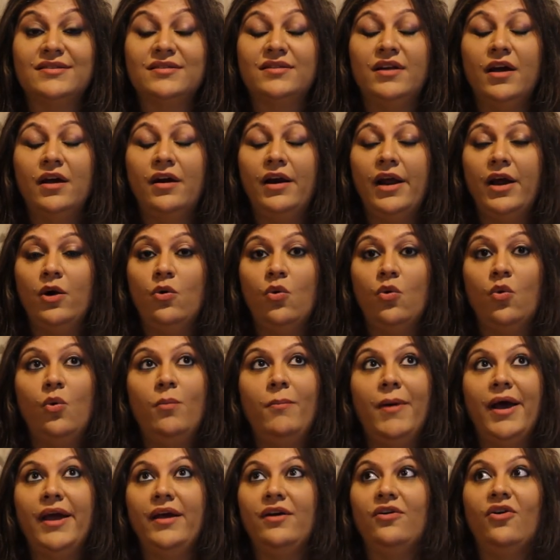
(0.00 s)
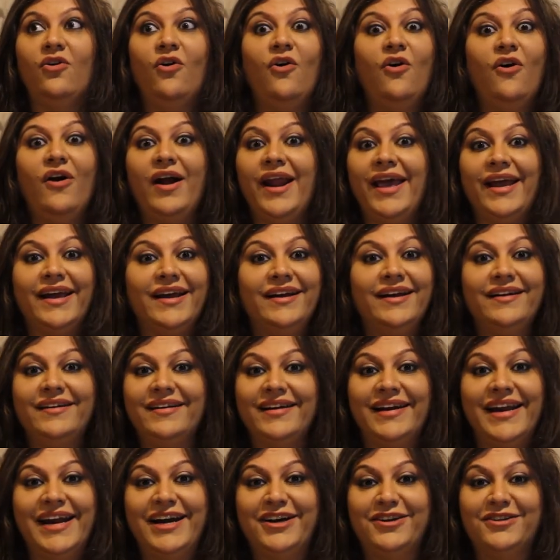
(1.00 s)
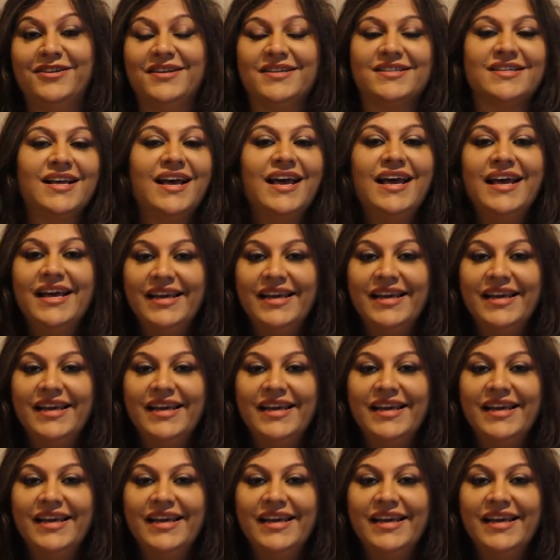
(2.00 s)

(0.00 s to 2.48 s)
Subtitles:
they are like, oh my God, I can relate to this.